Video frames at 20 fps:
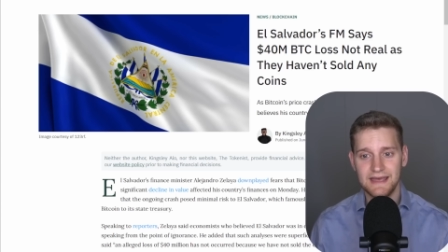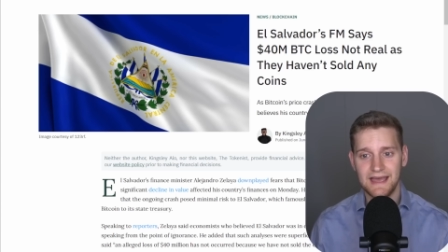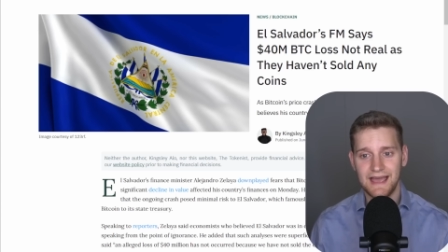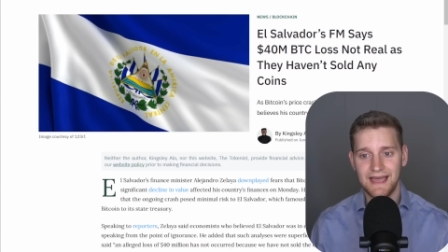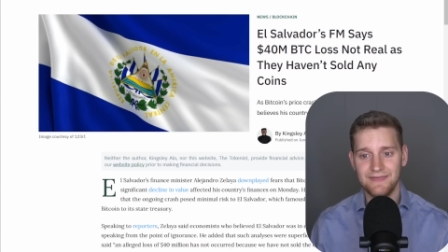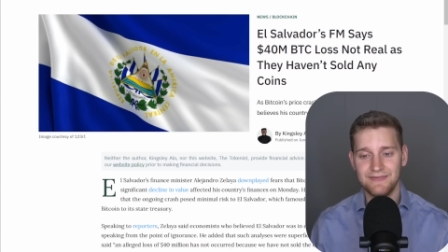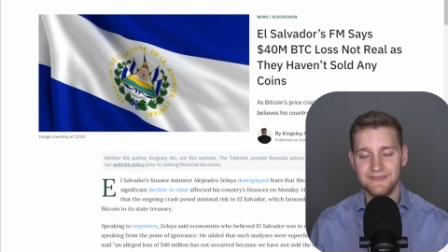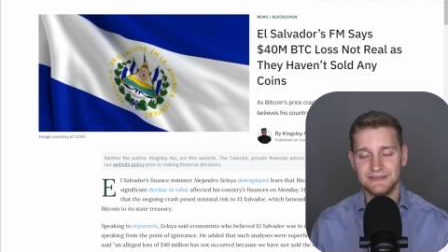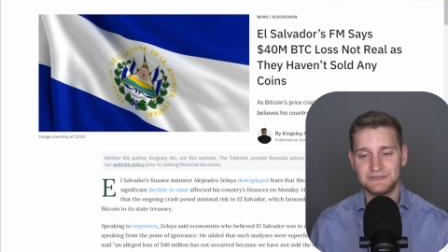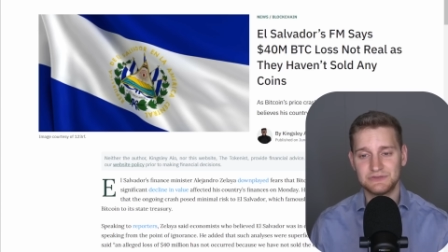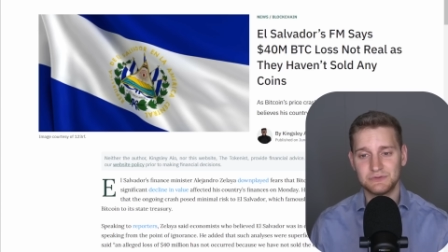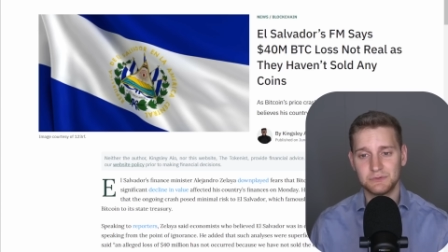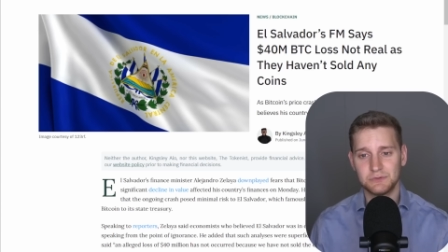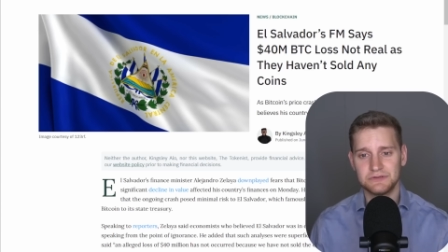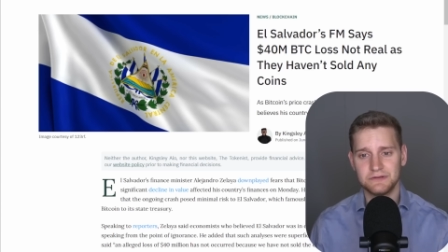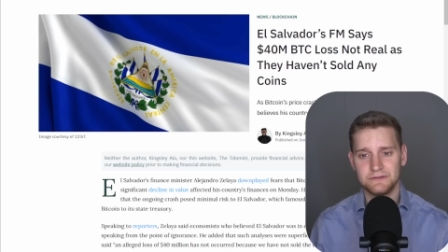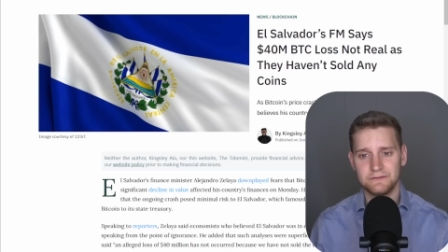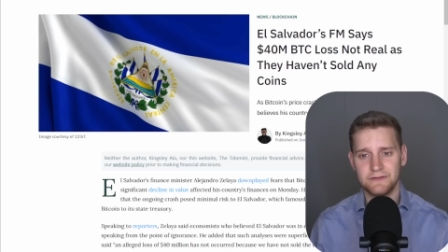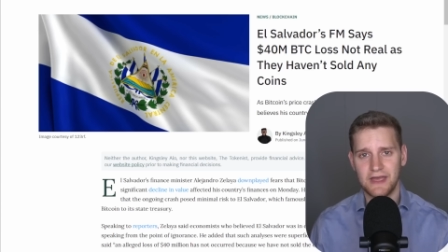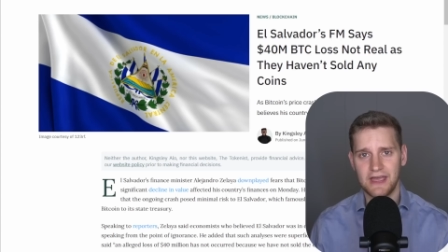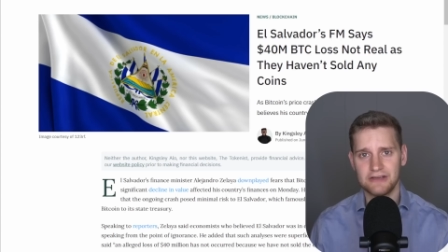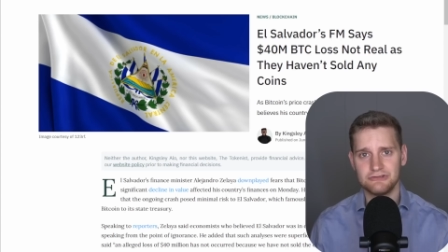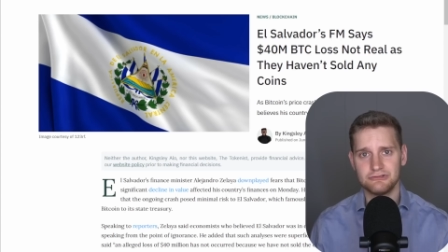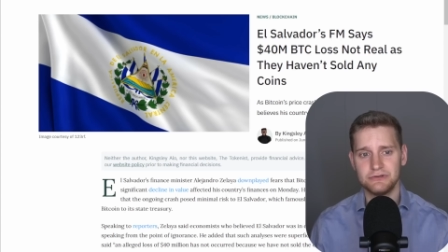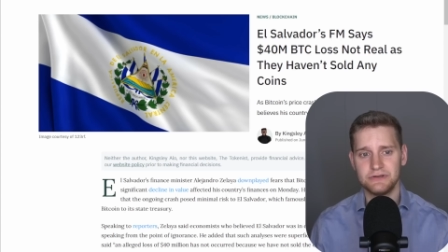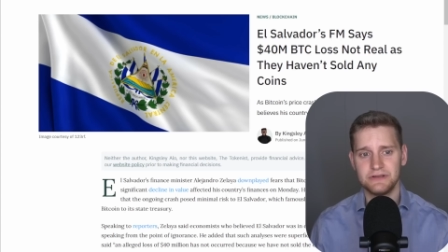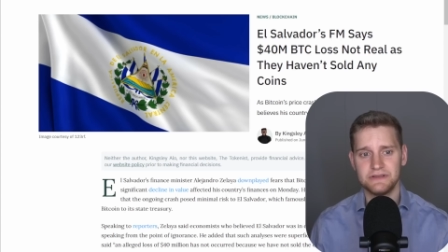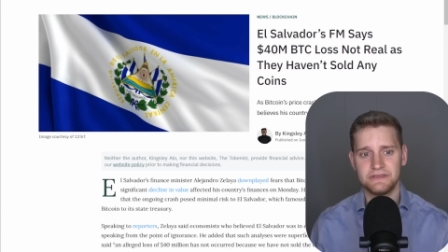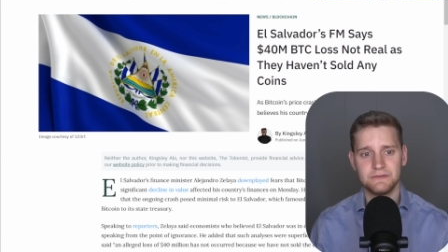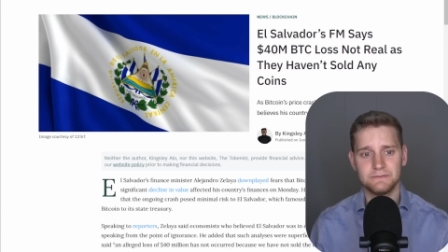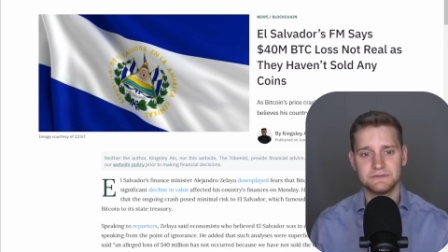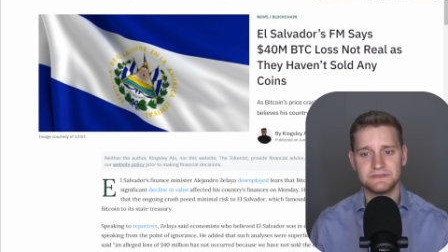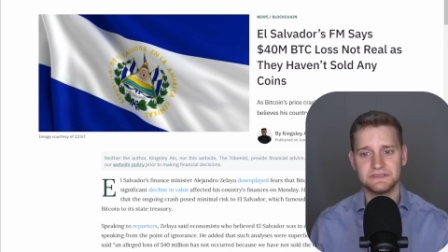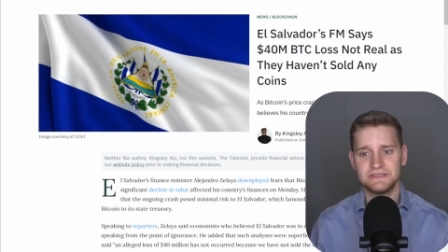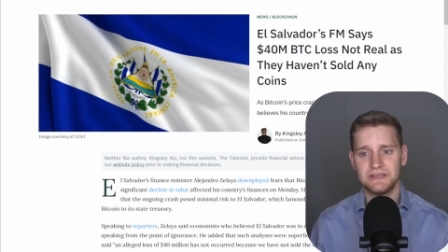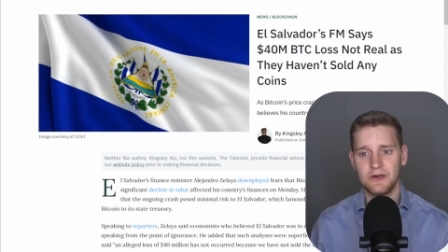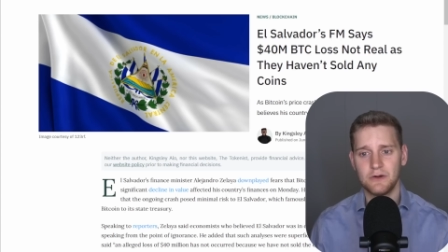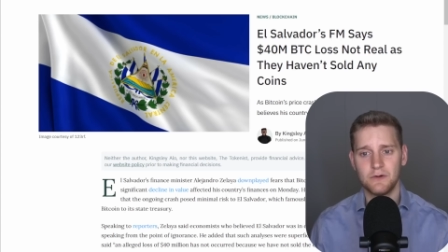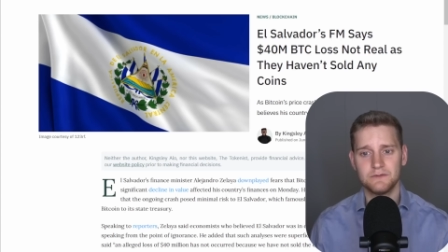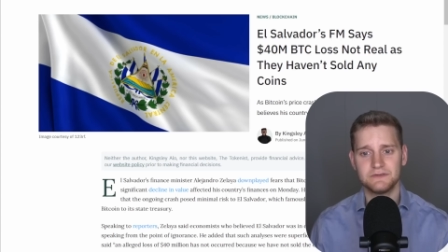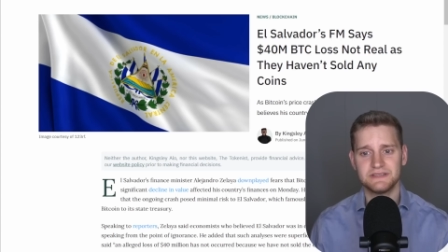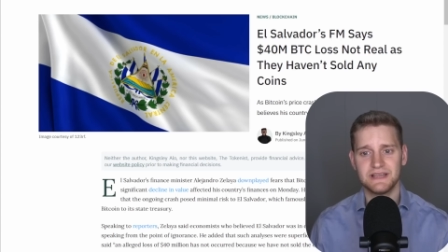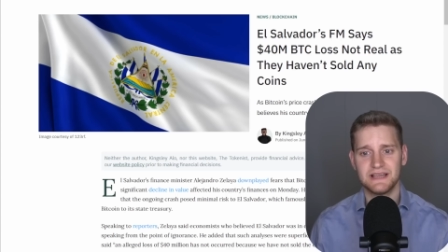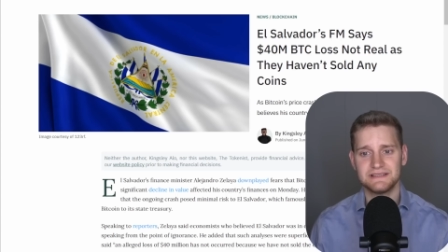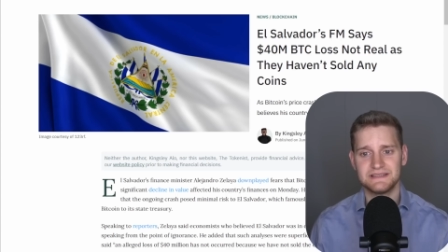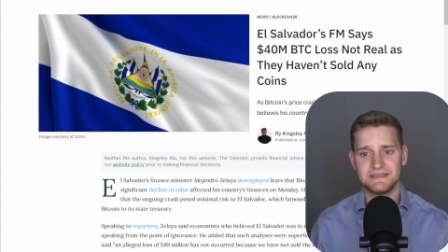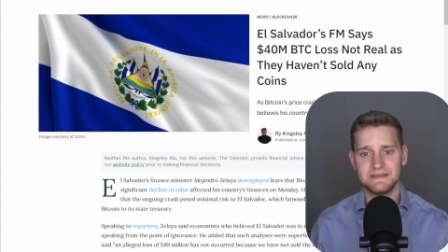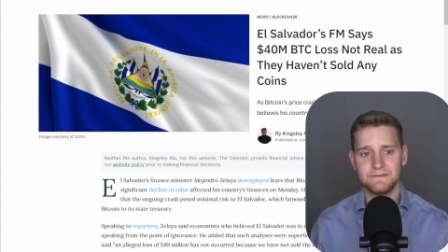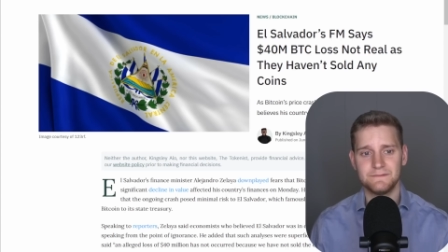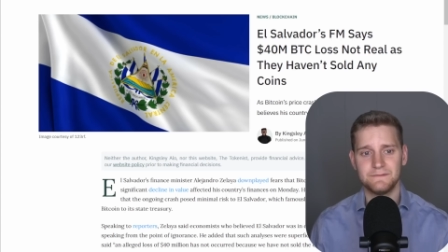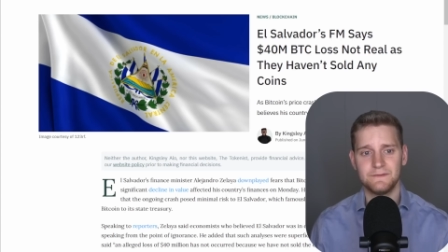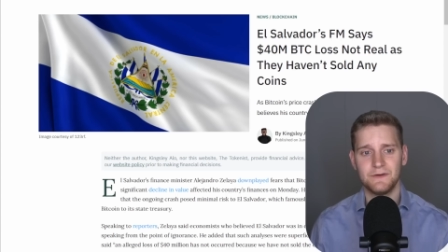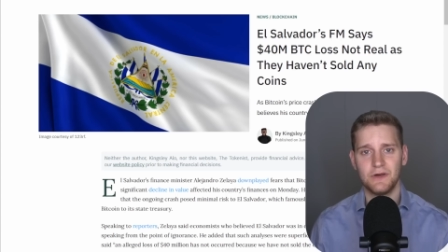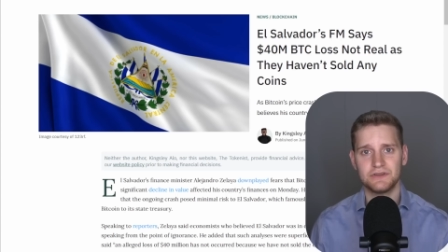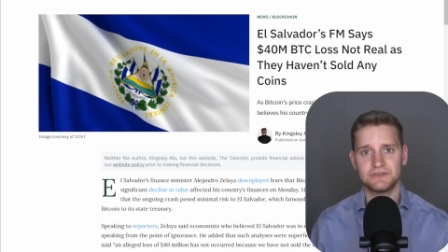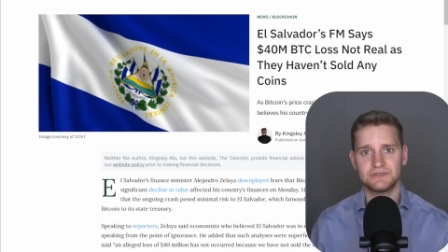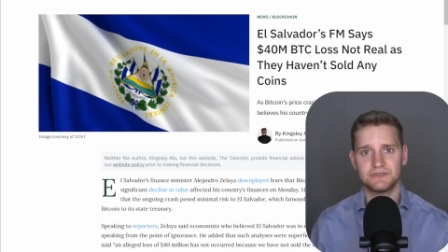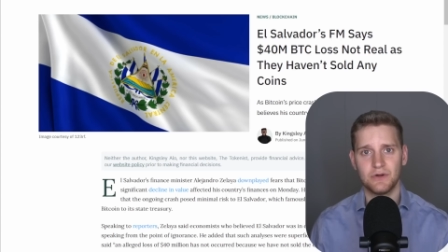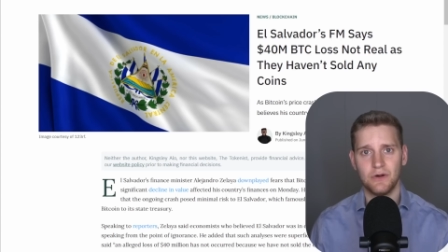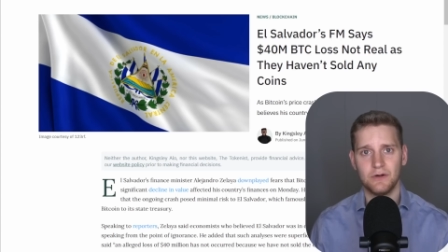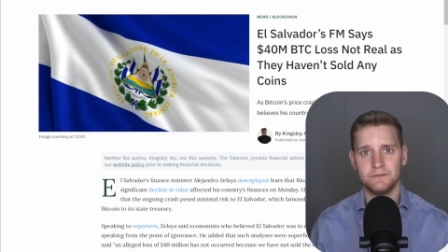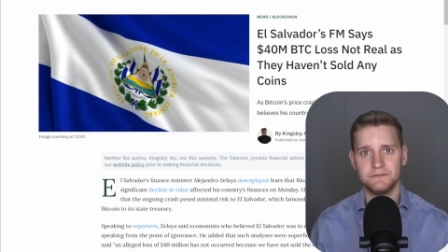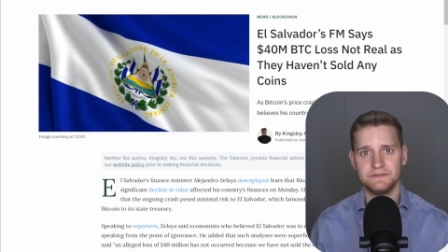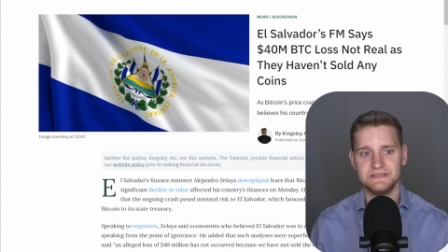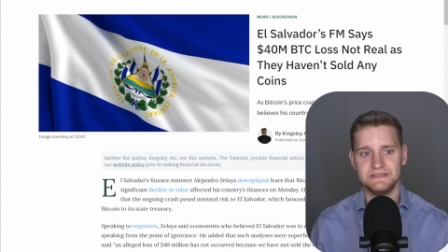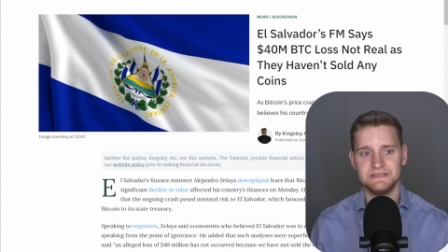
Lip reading: and they sort of heralded themselves as the first of